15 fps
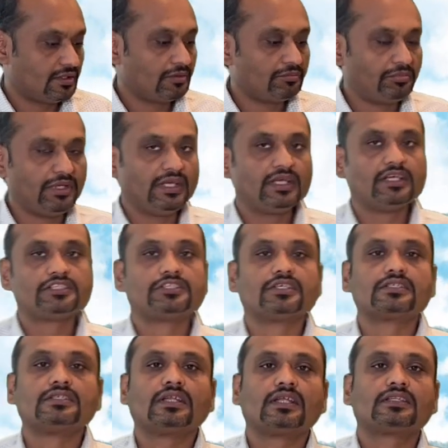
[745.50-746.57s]
pH is
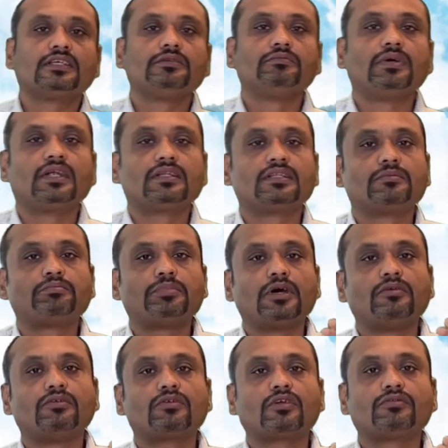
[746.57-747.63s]
nothing but the
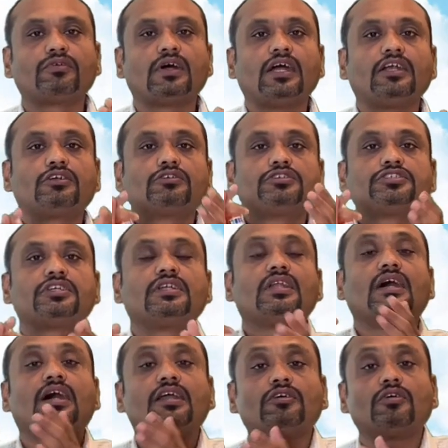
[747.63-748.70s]
power of hydrogen
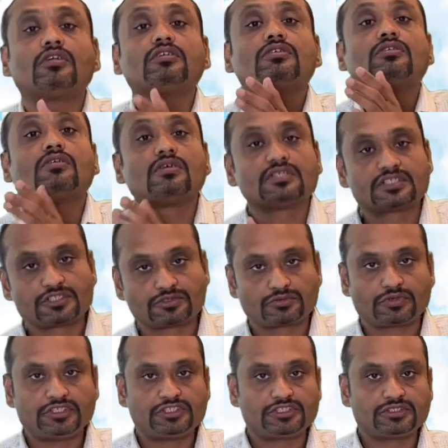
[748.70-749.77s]
ion
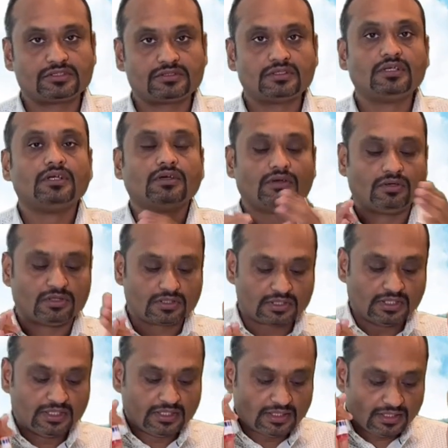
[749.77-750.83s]
concentration, or
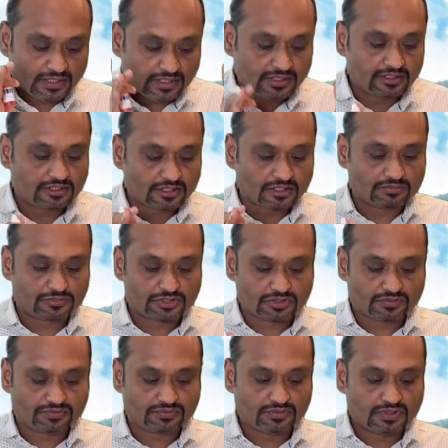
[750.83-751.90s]
in terms
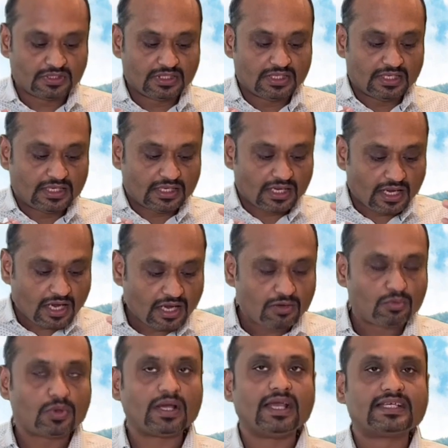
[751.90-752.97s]
of
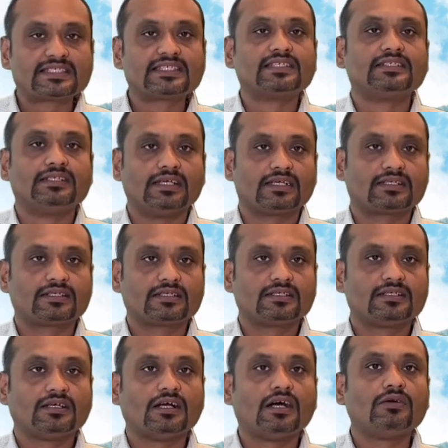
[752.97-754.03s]
how acidic,
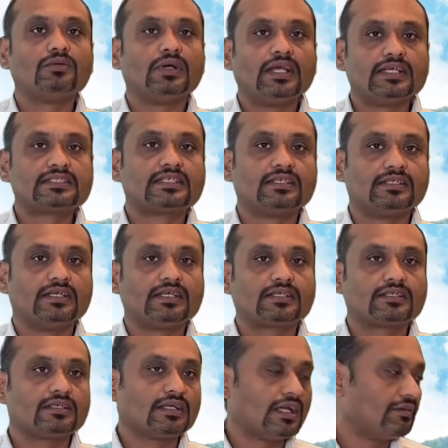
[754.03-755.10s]
I
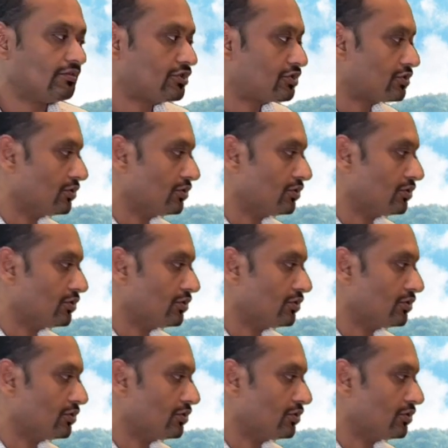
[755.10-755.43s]
would show